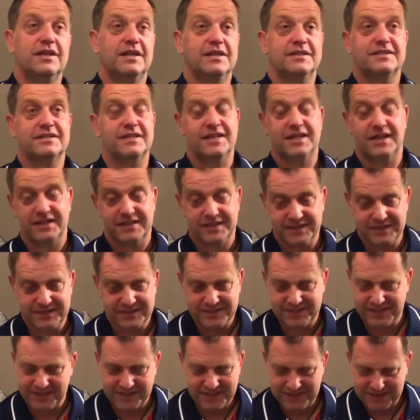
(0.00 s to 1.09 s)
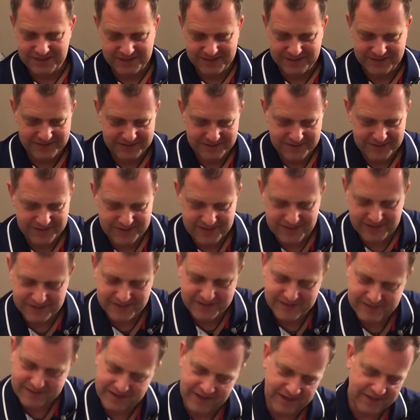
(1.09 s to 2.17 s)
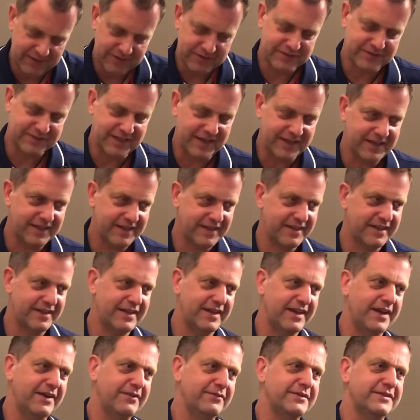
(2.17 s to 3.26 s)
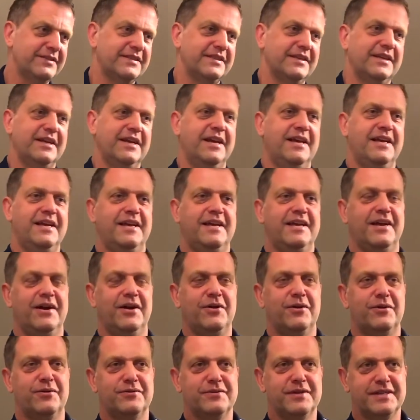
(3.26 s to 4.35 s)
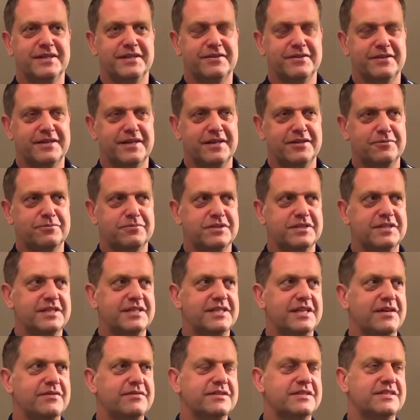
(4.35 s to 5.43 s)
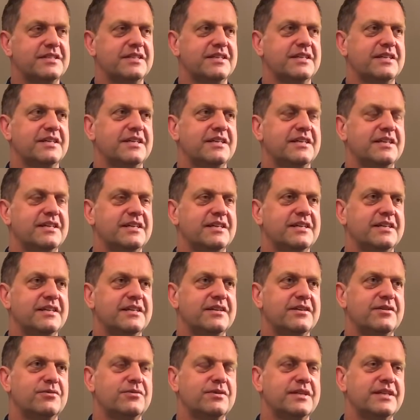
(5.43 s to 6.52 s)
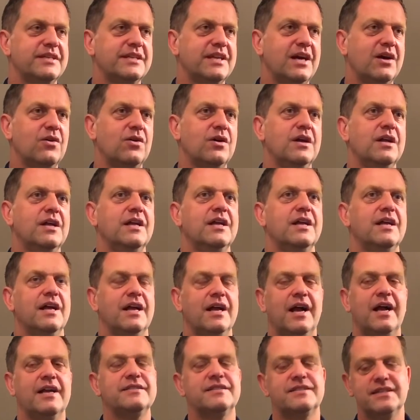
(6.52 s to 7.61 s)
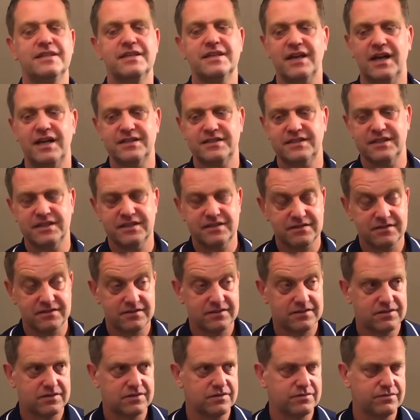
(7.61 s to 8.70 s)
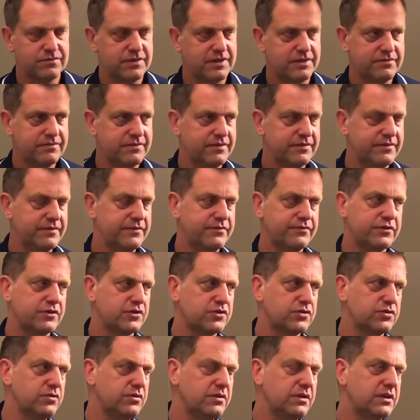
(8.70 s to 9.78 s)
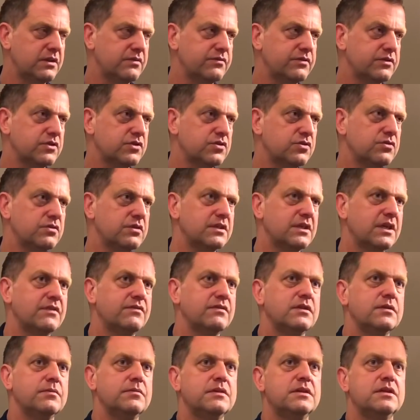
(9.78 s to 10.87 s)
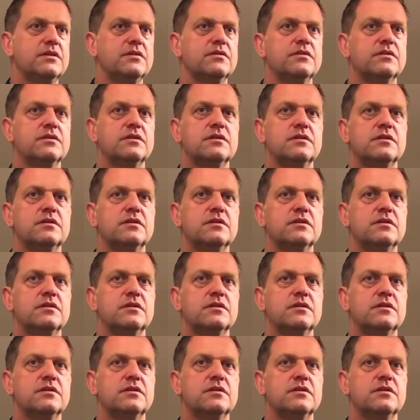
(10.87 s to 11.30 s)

let's say like this. Cannot say everything already, or cannot predict everything already now. I think we for sure there will be